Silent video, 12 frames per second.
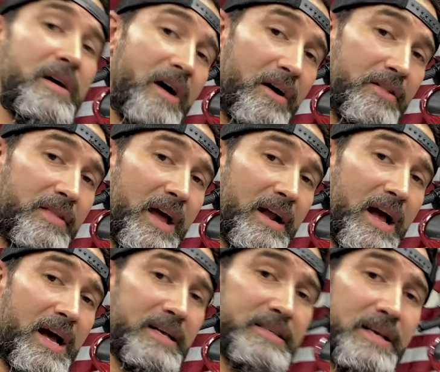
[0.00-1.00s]
Other than that,
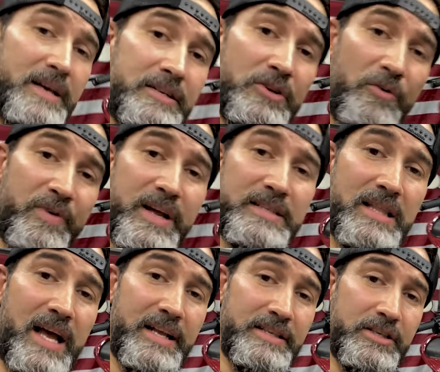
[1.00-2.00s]
guys, don't forget to
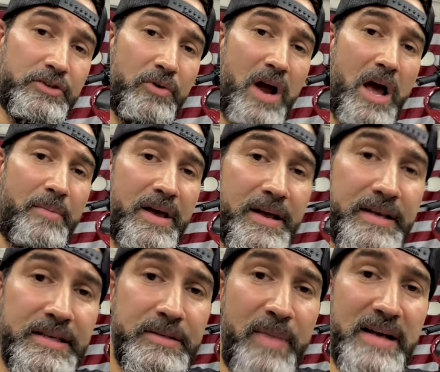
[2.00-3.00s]
like and subscribe.
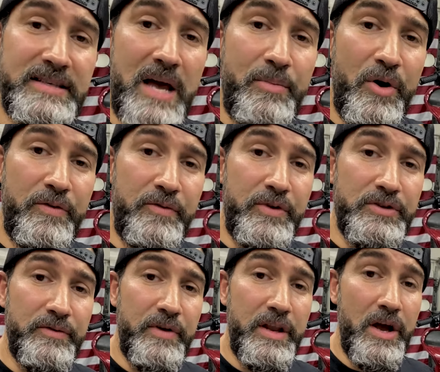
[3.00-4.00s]
Smash that bell for
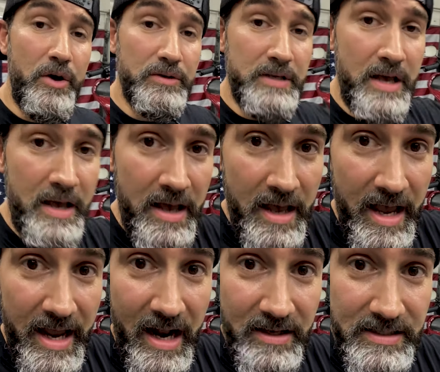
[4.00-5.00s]
future videos,
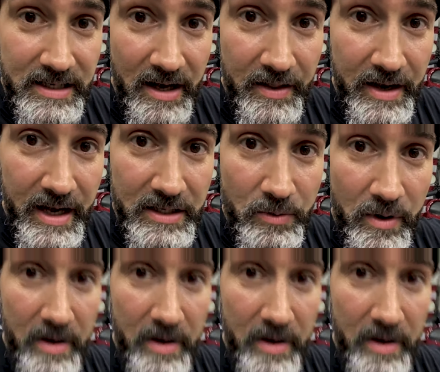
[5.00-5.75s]
and I'll see you on the next one.